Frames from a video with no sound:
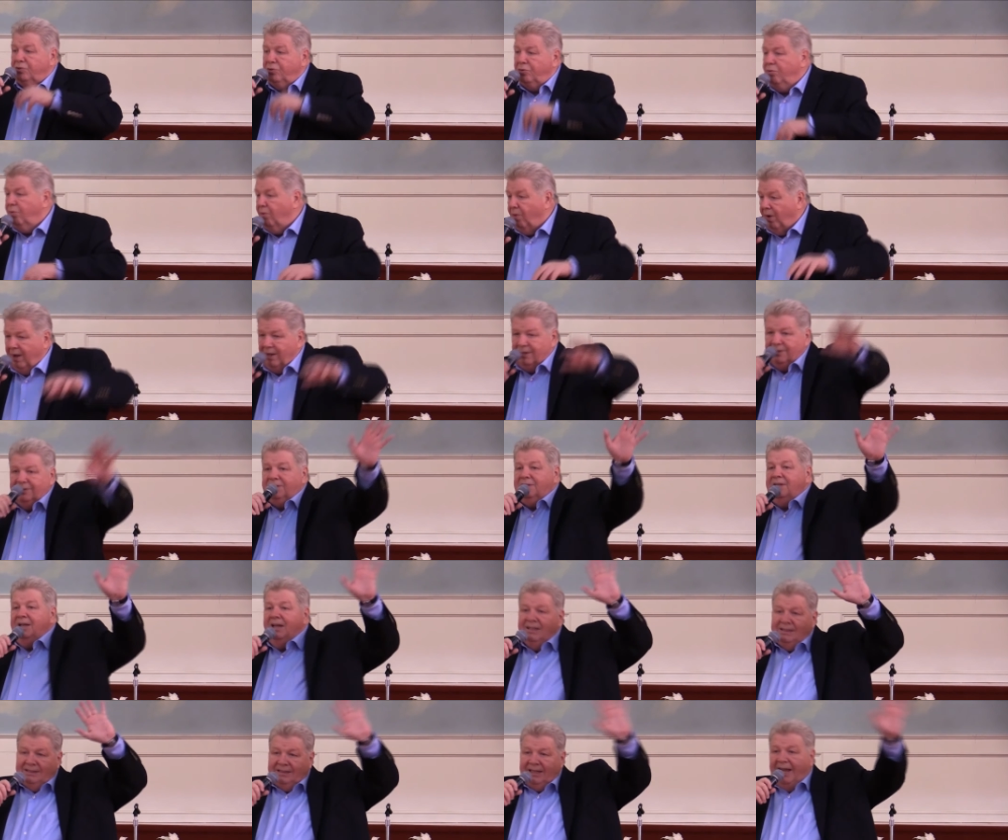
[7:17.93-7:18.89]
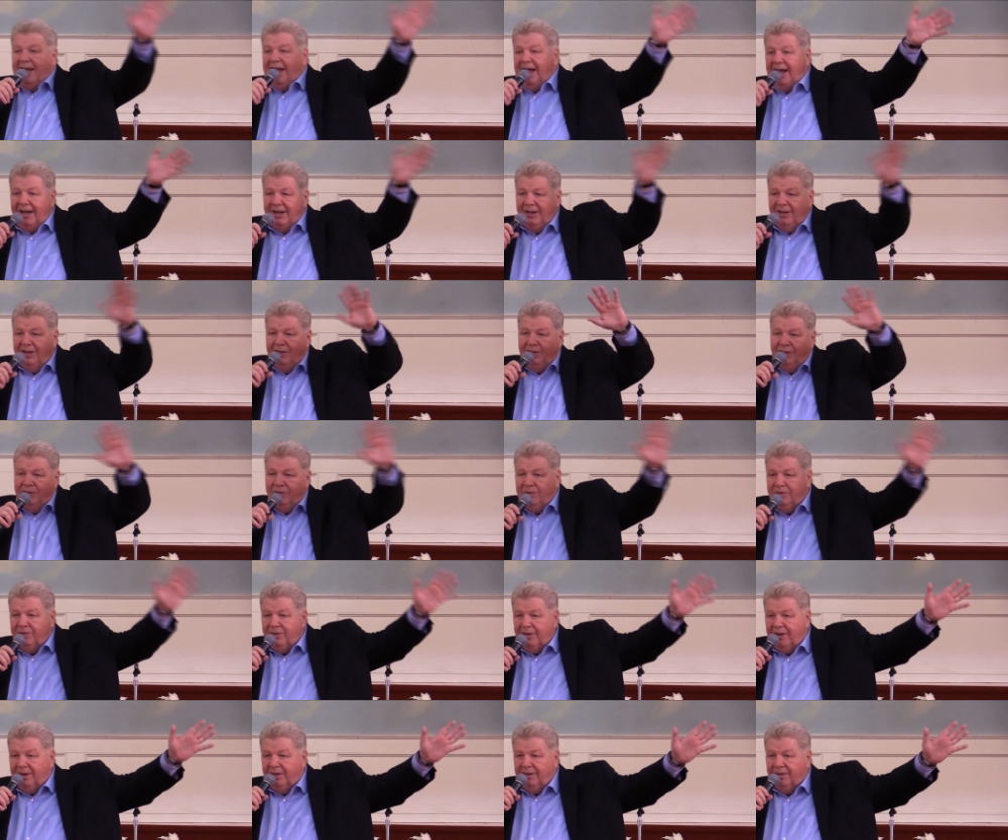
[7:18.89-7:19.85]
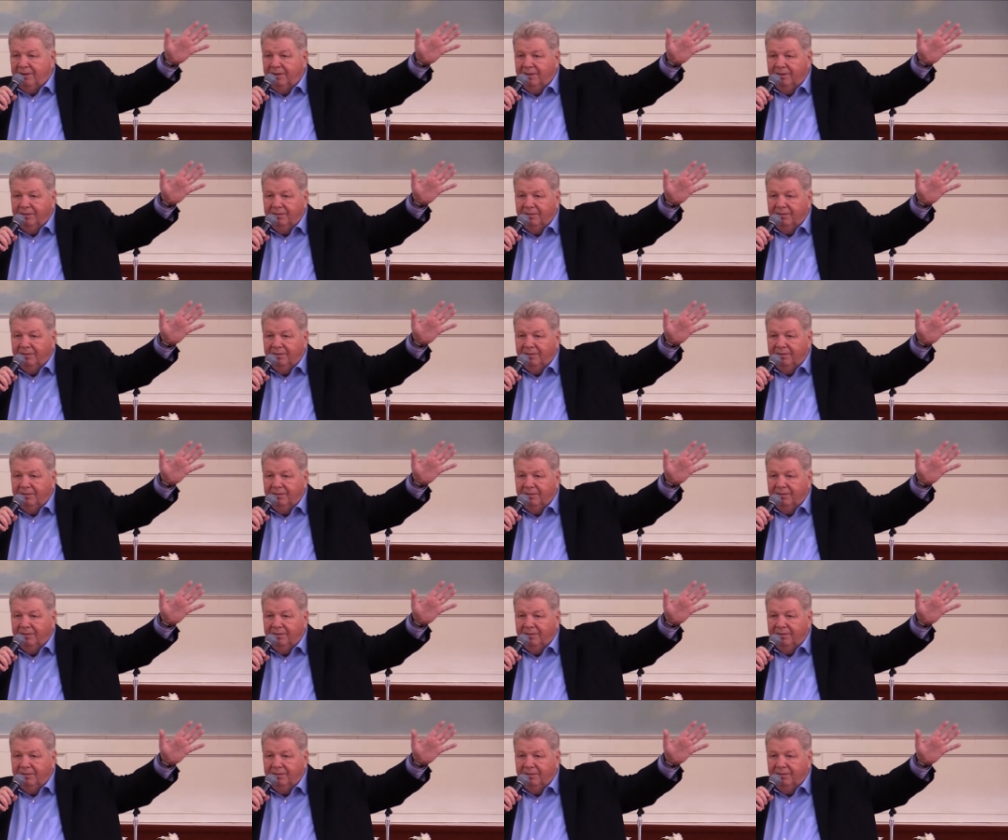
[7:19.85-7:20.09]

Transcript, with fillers: to us. Say hallelujah.